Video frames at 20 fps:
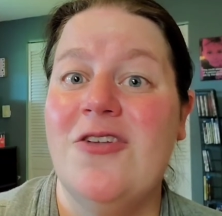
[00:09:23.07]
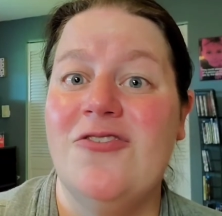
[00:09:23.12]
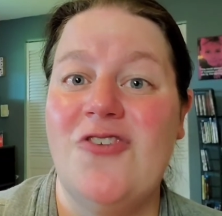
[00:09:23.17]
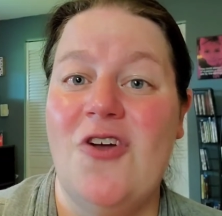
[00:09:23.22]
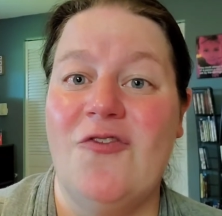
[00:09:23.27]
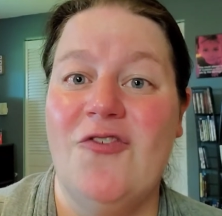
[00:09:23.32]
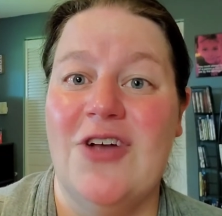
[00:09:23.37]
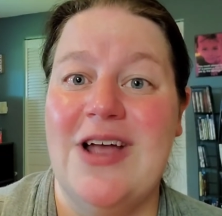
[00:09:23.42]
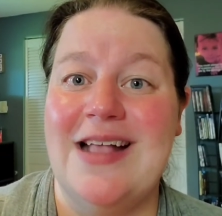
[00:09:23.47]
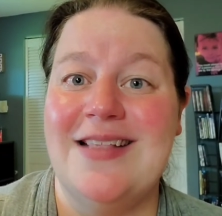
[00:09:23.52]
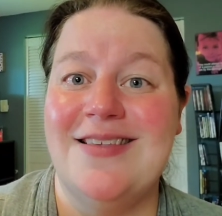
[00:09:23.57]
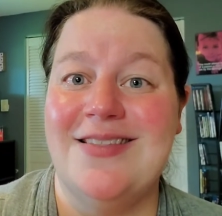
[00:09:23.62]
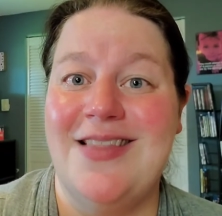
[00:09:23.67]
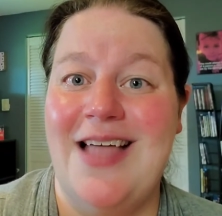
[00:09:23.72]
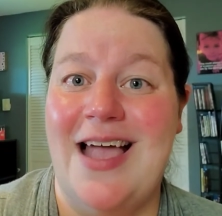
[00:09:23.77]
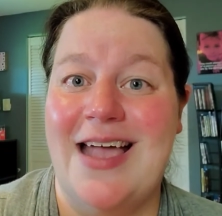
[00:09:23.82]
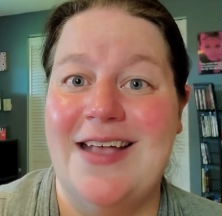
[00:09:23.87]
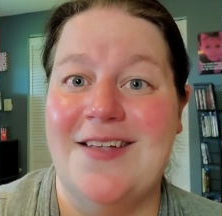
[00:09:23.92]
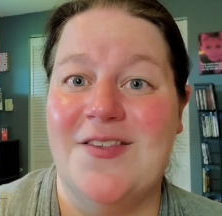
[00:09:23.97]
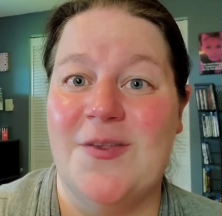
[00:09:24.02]
Don't forget to
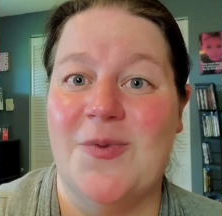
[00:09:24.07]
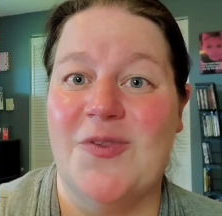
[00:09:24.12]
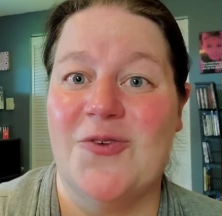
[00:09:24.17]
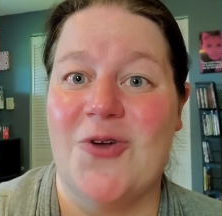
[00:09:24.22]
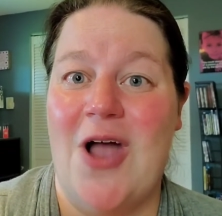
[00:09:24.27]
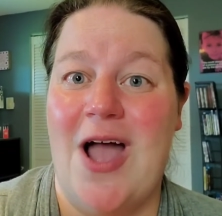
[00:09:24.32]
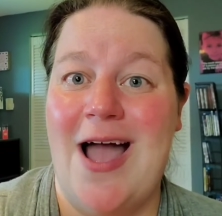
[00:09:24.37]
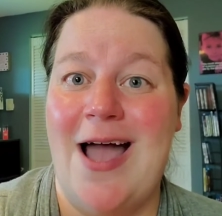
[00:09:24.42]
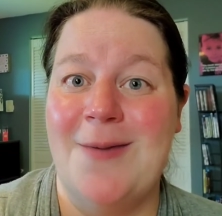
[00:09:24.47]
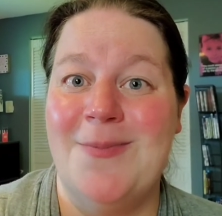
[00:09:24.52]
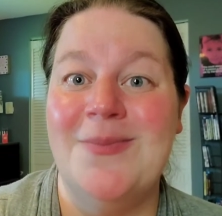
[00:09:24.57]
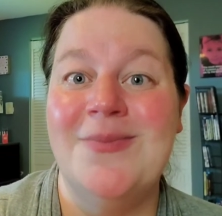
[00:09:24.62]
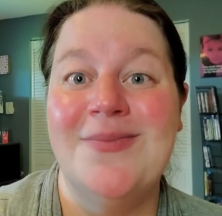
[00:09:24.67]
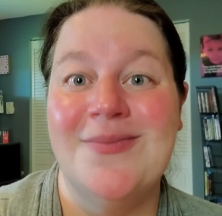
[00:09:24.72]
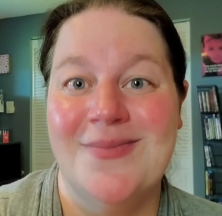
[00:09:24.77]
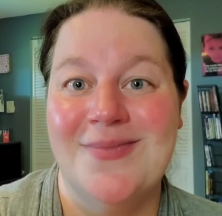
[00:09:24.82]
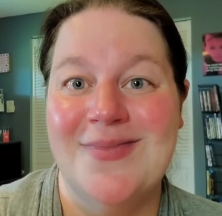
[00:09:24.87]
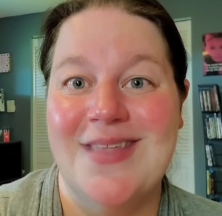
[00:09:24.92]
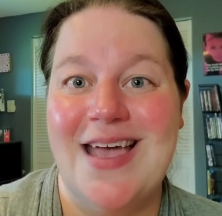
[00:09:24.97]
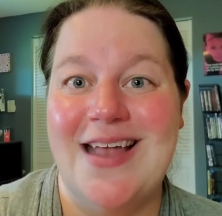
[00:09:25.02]
like and subscribe,
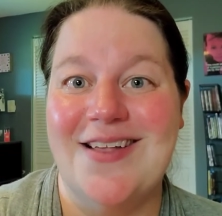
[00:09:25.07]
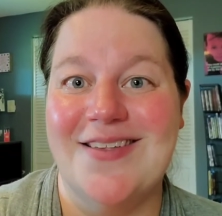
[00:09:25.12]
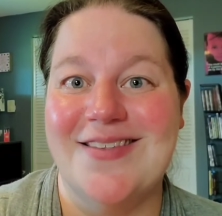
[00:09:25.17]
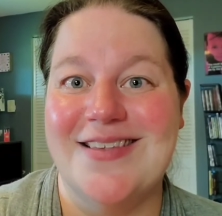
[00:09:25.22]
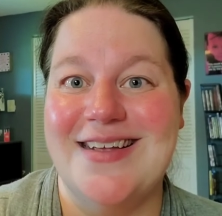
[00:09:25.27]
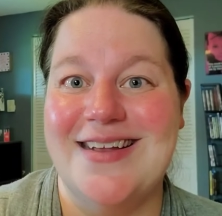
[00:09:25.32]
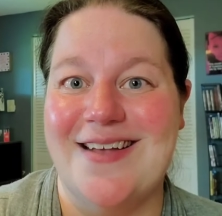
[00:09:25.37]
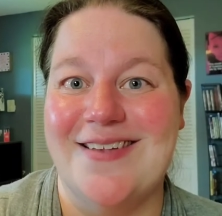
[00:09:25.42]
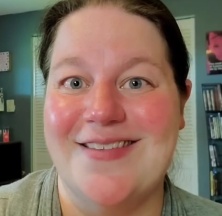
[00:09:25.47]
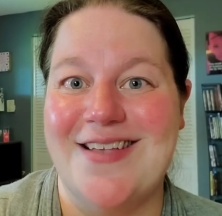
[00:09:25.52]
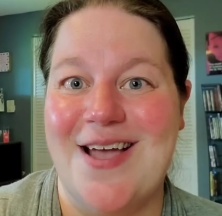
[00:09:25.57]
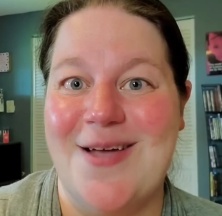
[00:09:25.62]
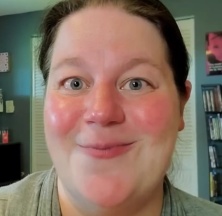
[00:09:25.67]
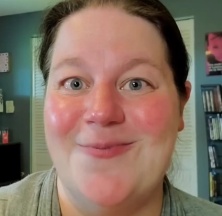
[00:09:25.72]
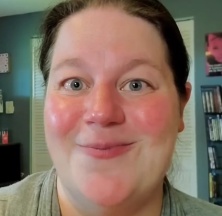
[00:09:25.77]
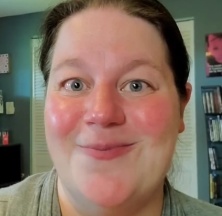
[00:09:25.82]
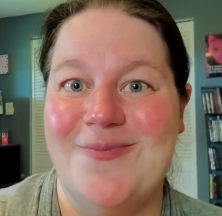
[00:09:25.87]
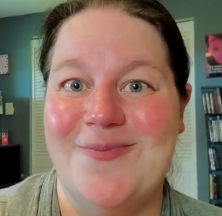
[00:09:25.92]
and I'll see you next time.